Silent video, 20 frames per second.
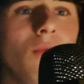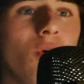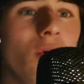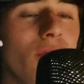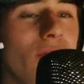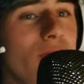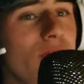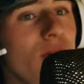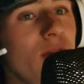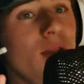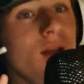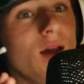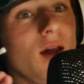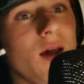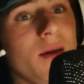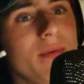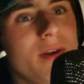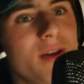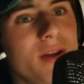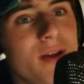more thing.
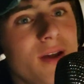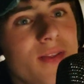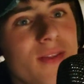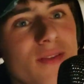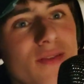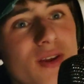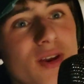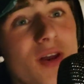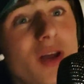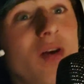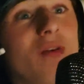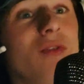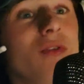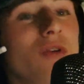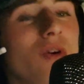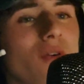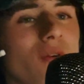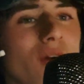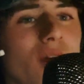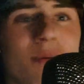I'm gonna cut the video to
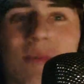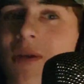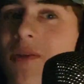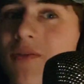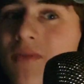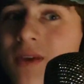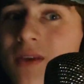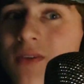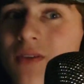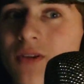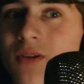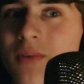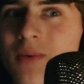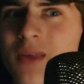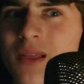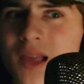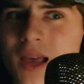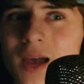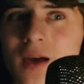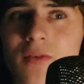go grab it, because it'll be
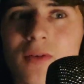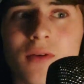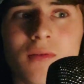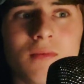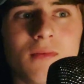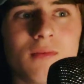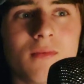loud.